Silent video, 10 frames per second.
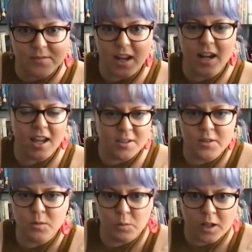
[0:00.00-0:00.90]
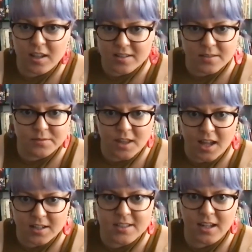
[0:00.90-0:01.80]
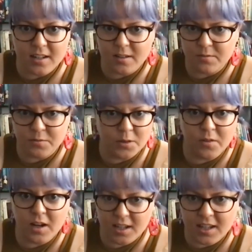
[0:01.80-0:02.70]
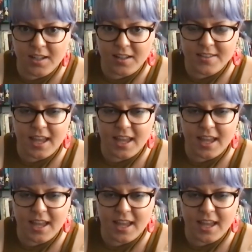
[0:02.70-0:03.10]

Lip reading: And I used to work as a flight attendant for 3 years,